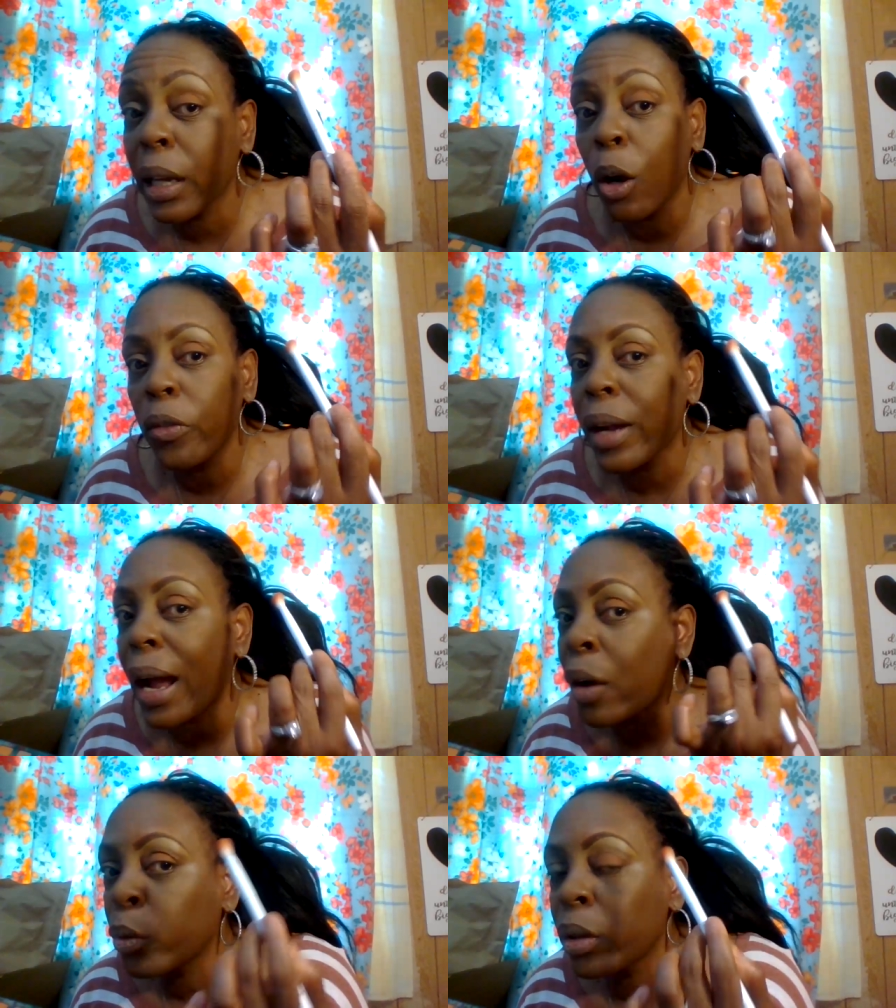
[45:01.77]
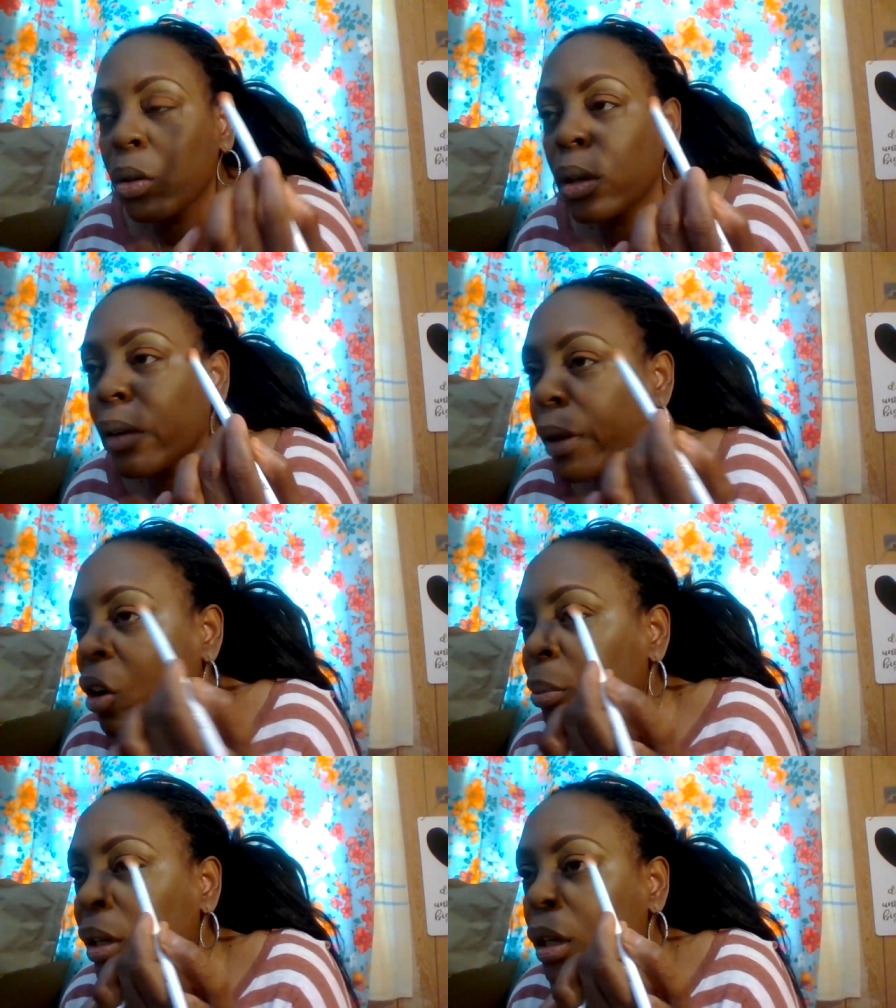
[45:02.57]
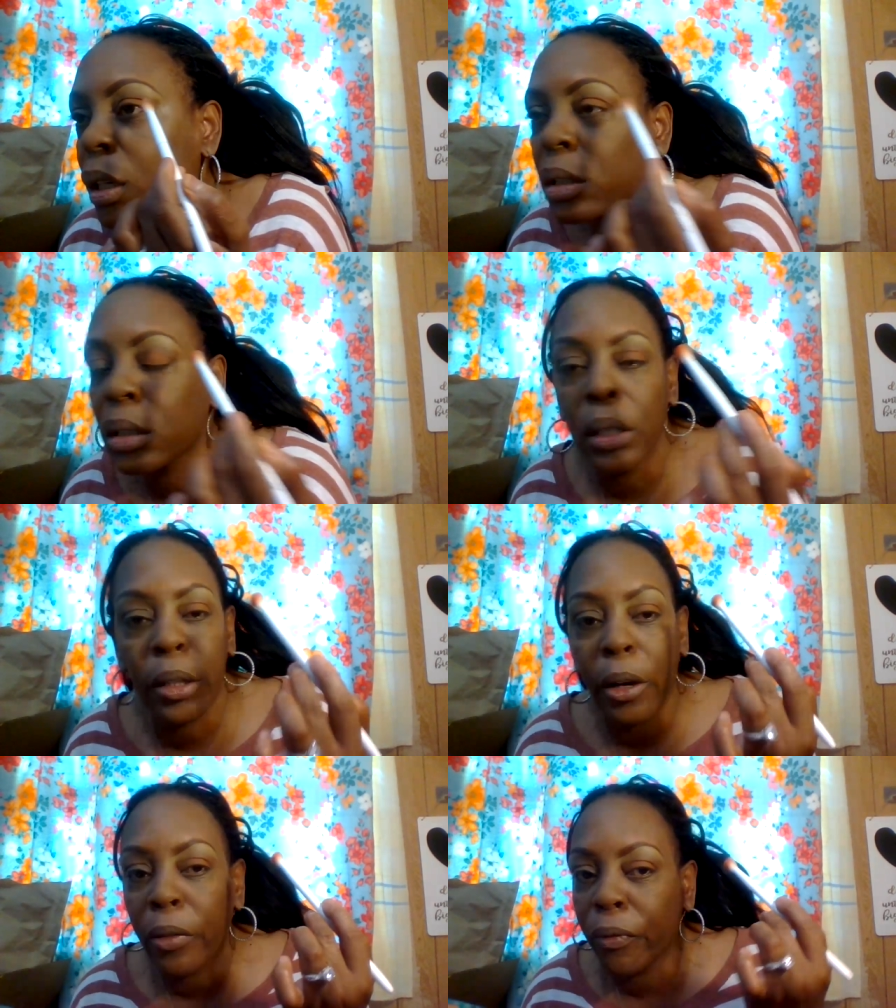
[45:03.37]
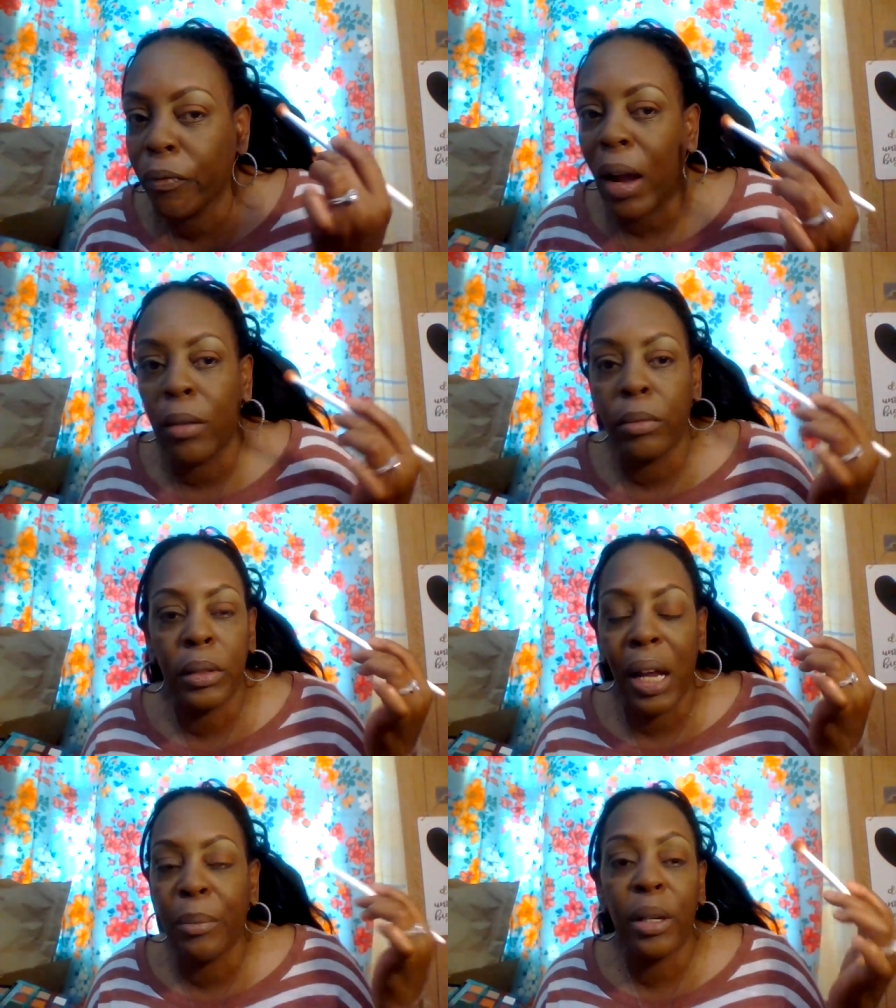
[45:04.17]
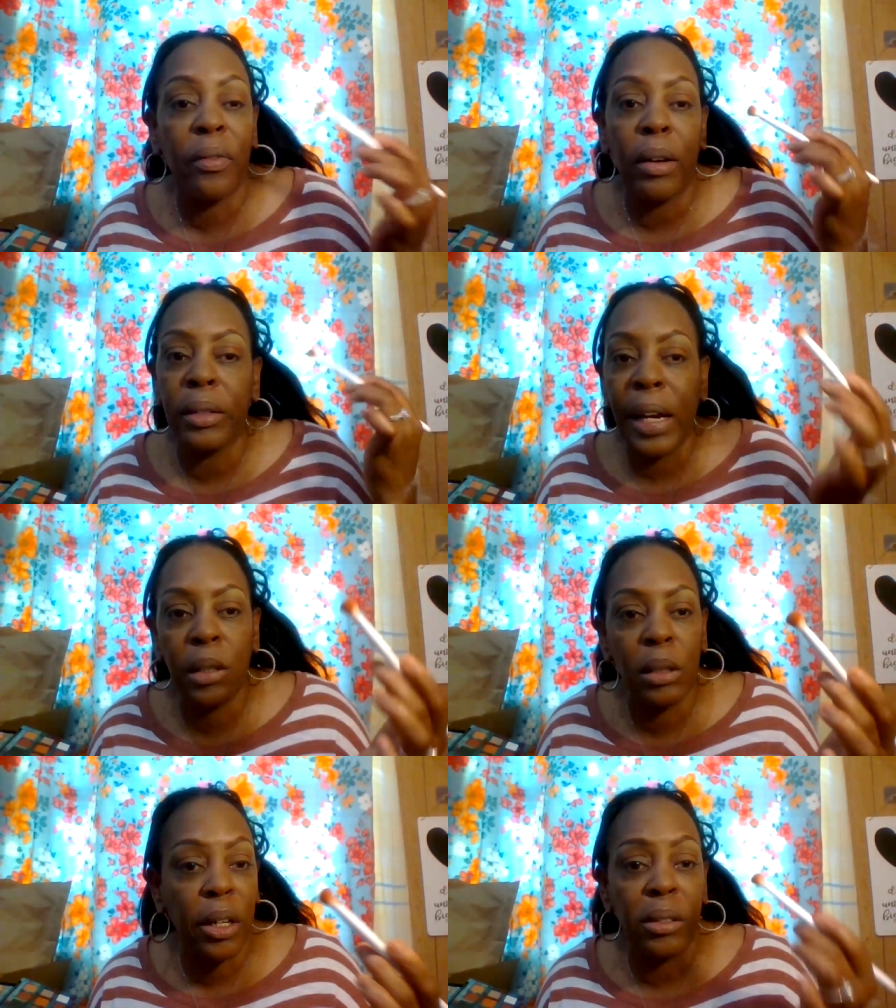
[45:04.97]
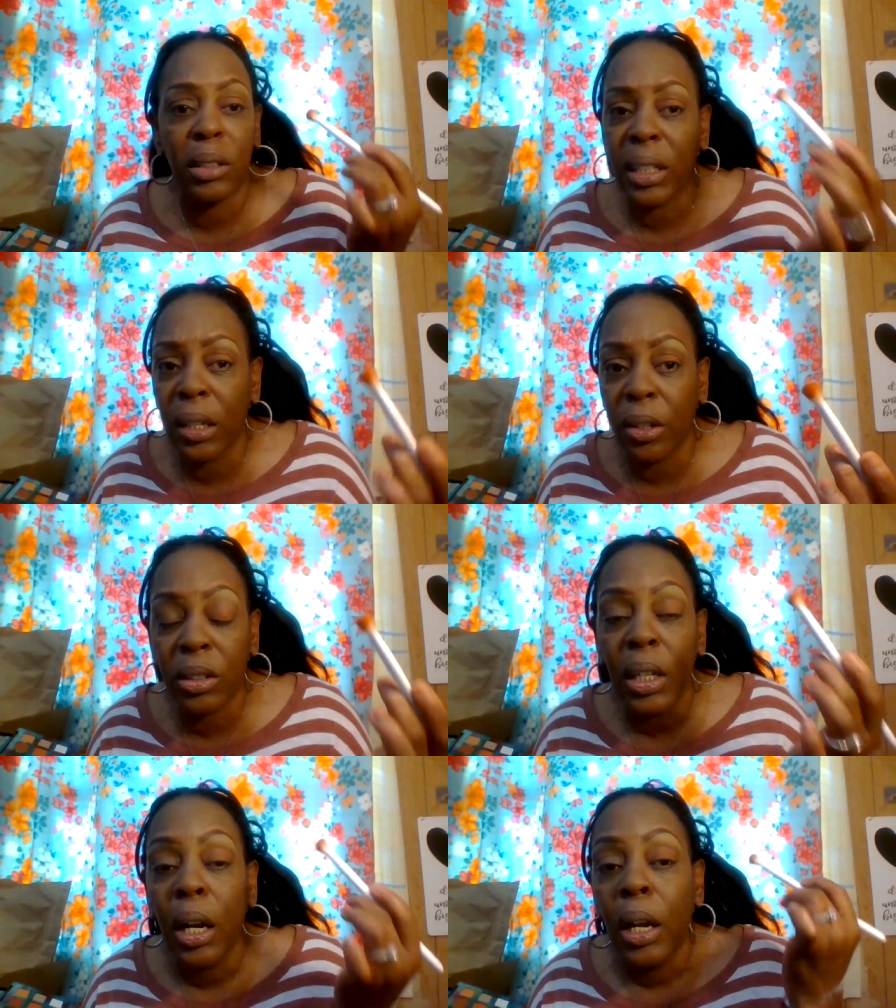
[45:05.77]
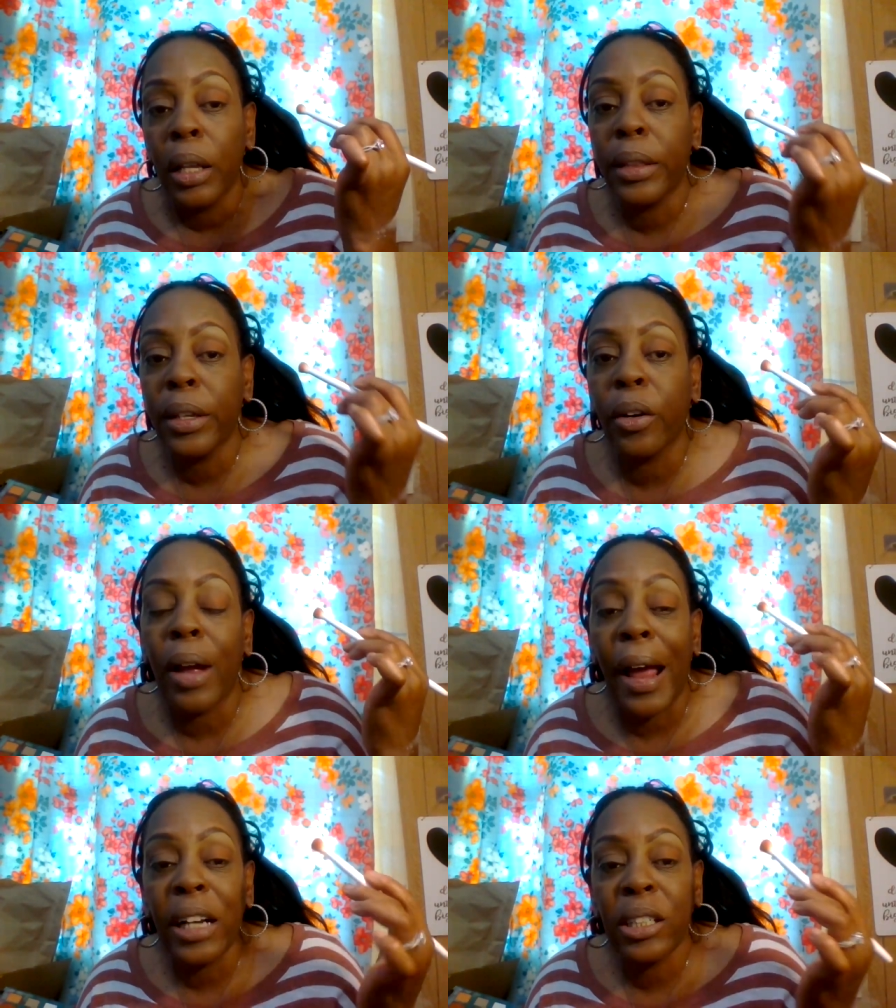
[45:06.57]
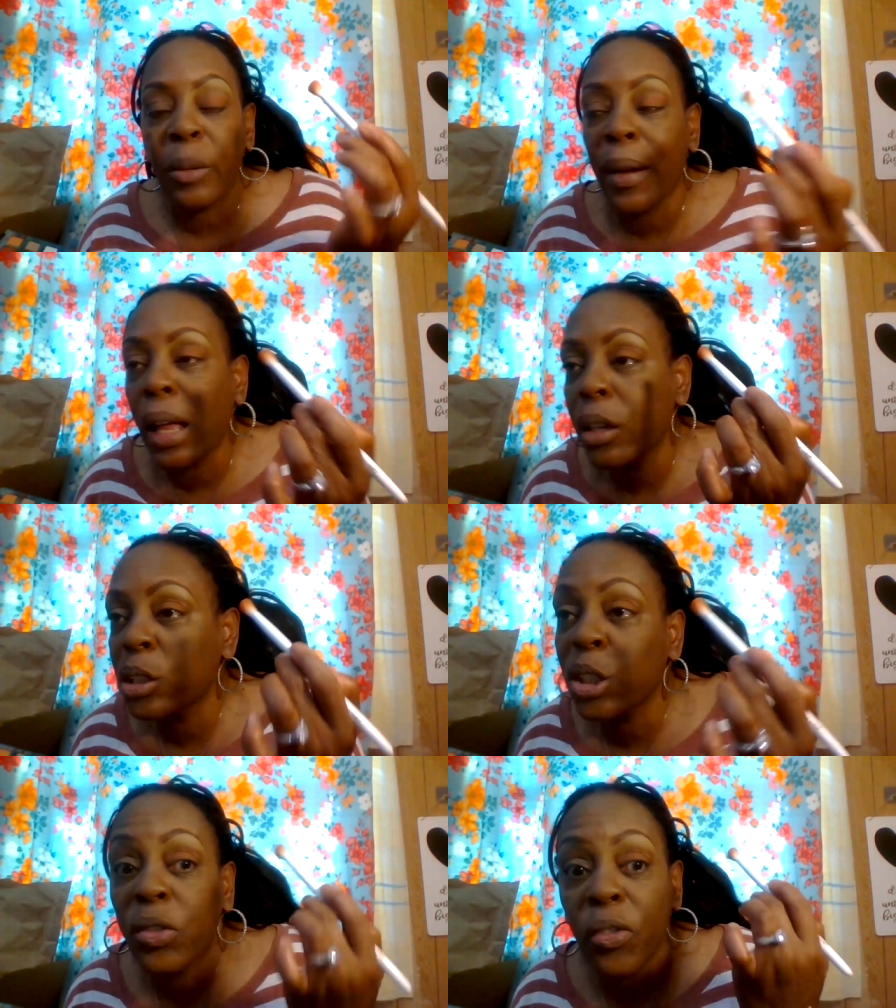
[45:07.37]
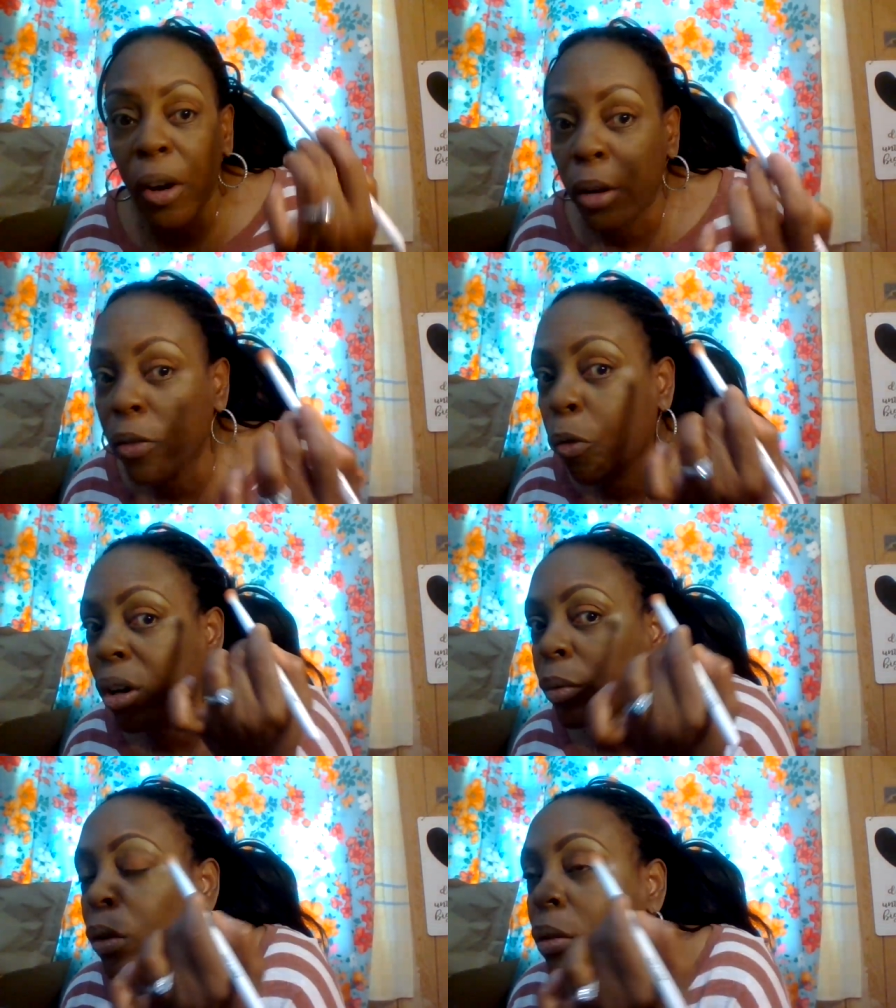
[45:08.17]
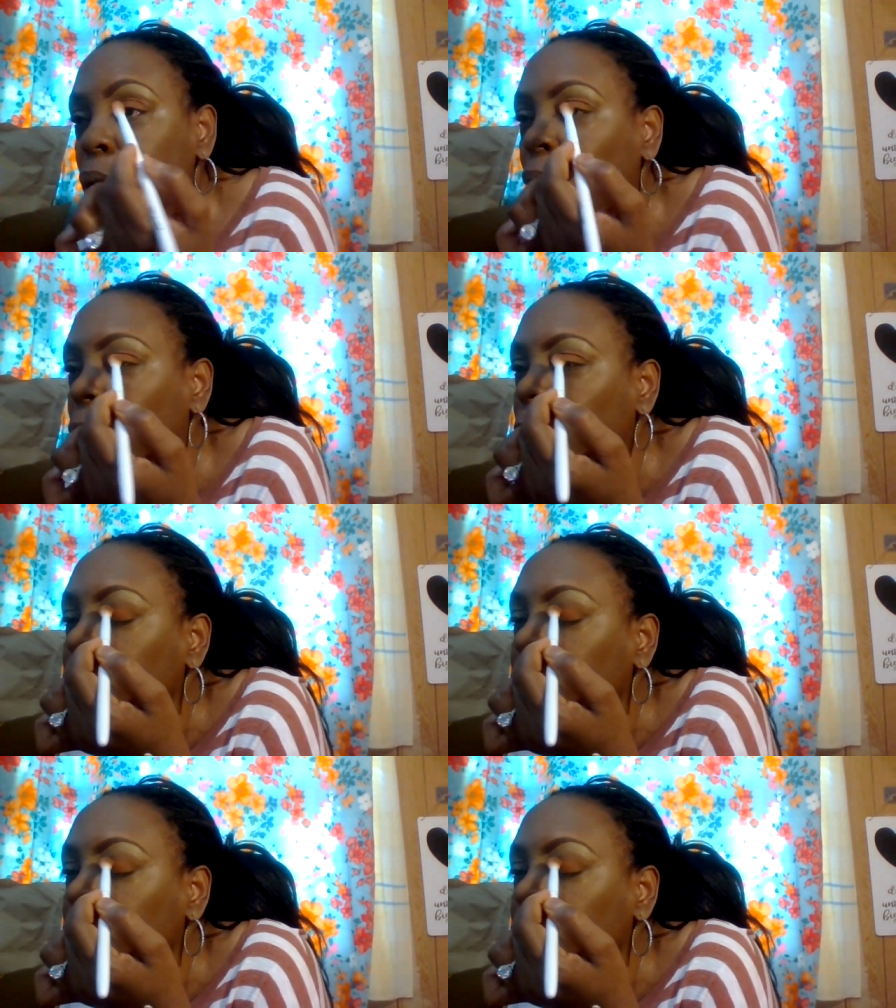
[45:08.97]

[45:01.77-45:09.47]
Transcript: e.l.f. I really do love e.l.f. because their found I mean their foundations, their concealers, their eyeshadow palettes is very affordable. So